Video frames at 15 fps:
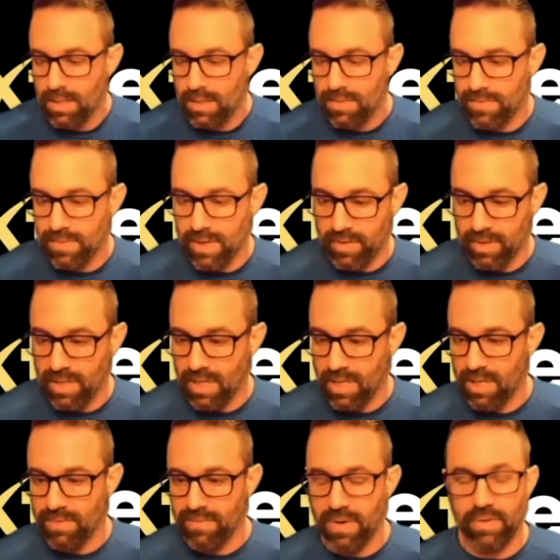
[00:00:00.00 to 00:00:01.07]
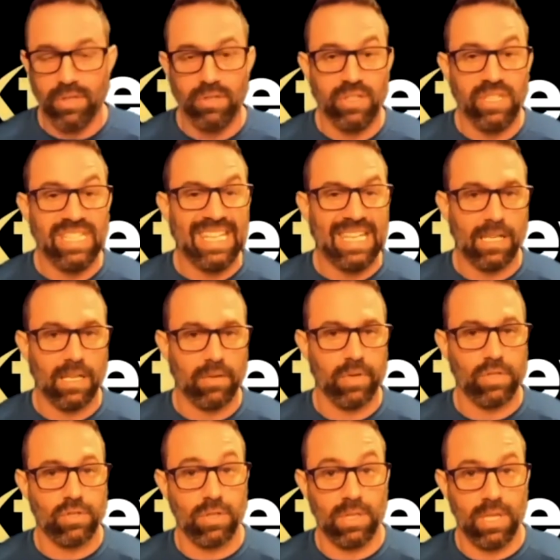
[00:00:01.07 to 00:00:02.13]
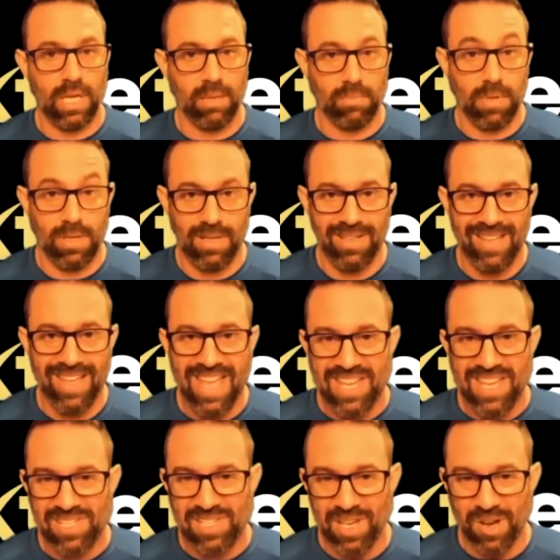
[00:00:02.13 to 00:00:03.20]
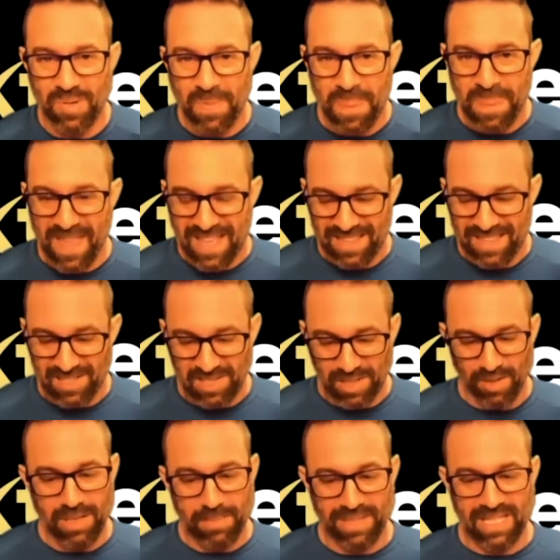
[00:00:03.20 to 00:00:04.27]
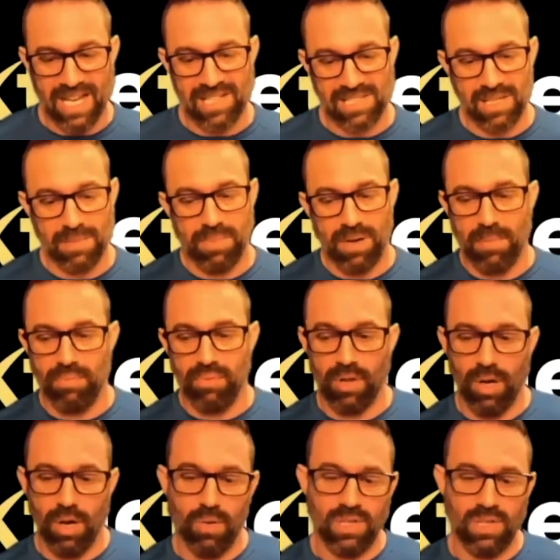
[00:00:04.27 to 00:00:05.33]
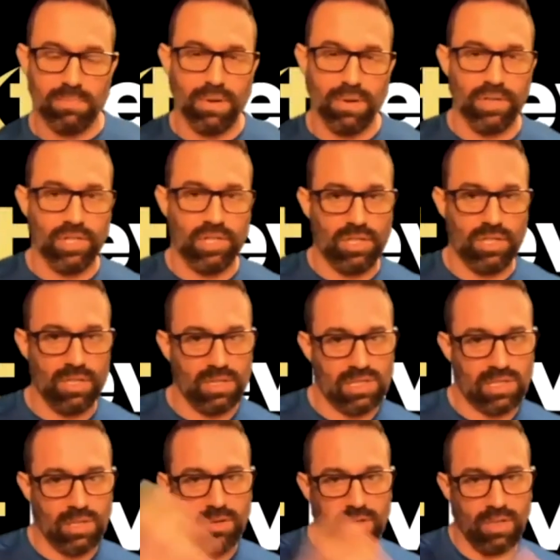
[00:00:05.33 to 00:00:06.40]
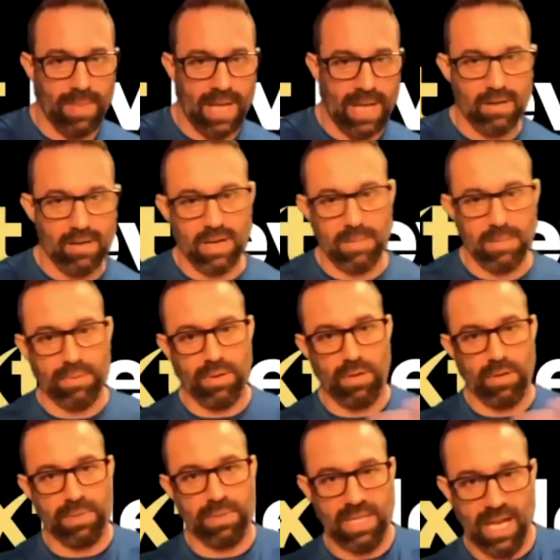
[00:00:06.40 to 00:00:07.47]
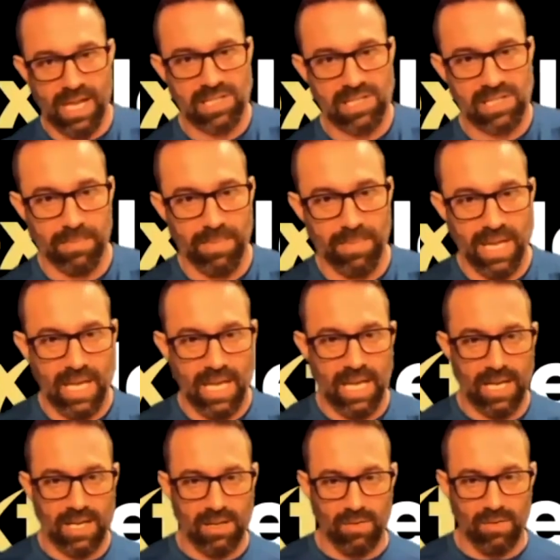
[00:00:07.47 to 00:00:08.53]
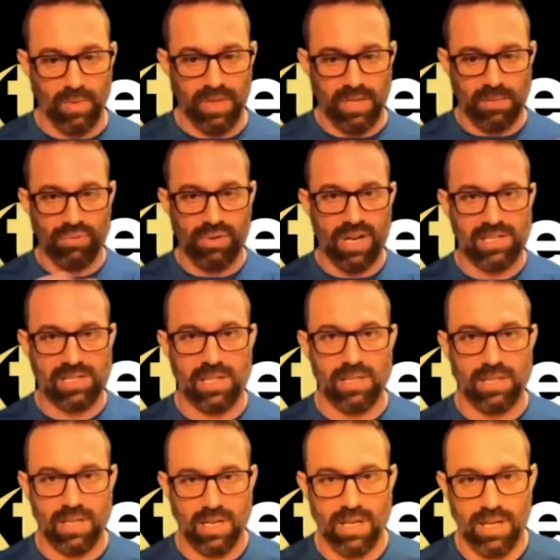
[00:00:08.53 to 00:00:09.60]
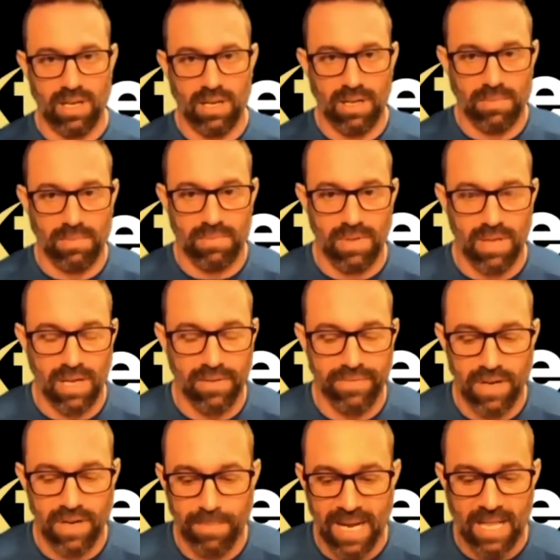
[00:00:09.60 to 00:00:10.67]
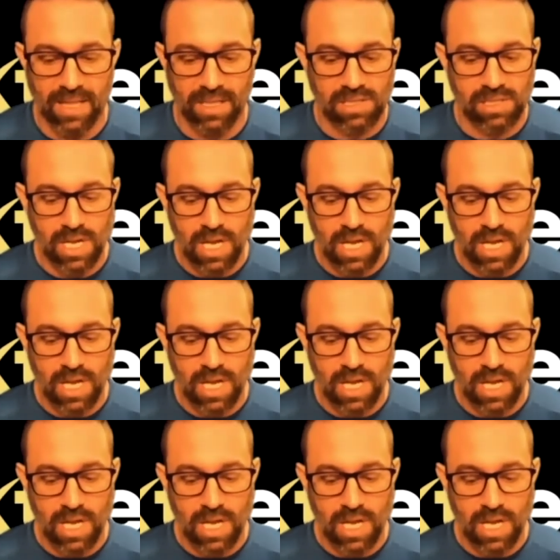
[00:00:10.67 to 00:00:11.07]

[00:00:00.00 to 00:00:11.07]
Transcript: Very unique and original name. So the sodium-potassium pump will always push sodium out and pull potassium in when they're present at a fair balance.